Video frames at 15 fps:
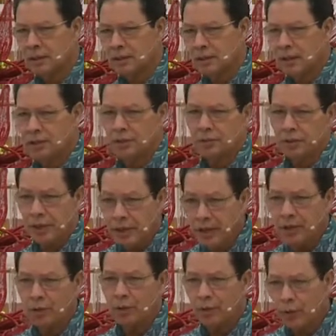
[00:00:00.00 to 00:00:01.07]
Now, you can get
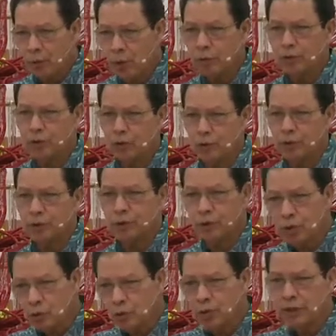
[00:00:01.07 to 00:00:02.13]
angry if you want to, but you're
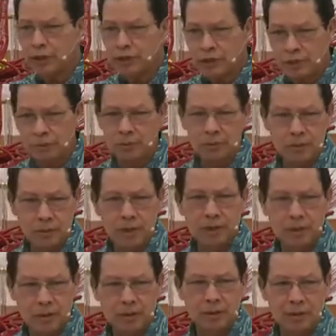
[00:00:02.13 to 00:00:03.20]
the one that's in, in,
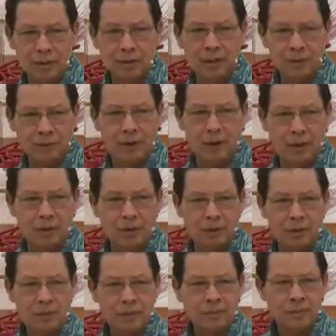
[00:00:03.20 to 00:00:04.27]
in fault.
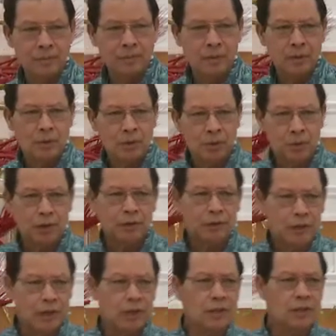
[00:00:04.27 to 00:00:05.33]
You should have
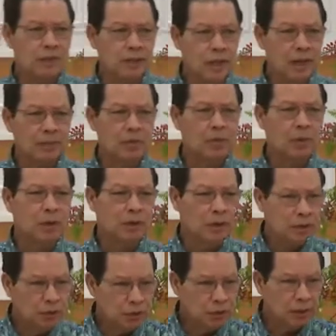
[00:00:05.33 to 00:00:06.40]
taken the time to what?
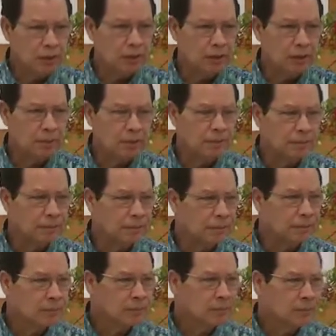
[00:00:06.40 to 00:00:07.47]
Train.
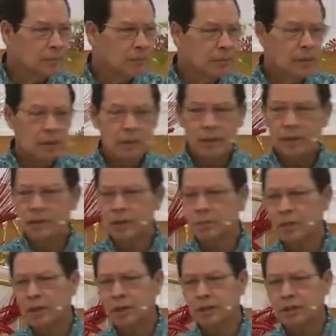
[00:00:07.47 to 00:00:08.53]
Look at the
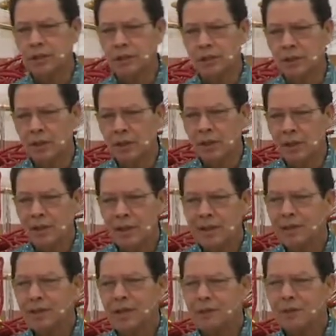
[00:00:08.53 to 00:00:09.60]
military.
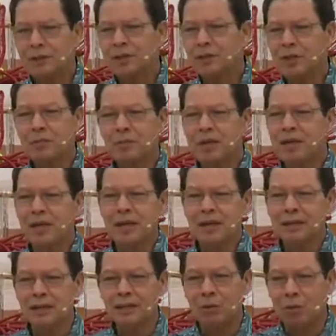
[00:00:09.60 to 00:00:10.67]
They'll never send a man out
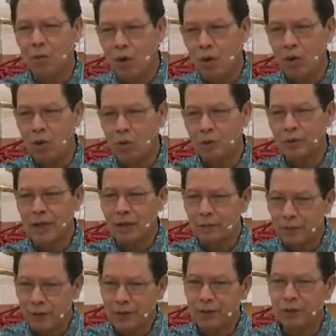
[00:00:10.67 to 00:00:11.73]
there to war without
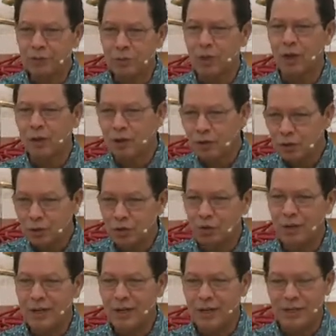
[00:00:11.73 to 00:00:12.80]
first what?
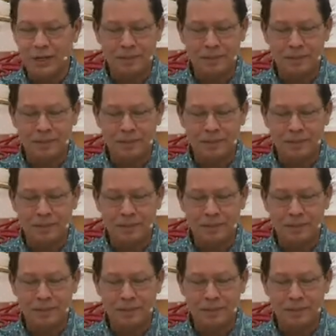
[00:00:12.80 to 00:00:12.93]
Training him.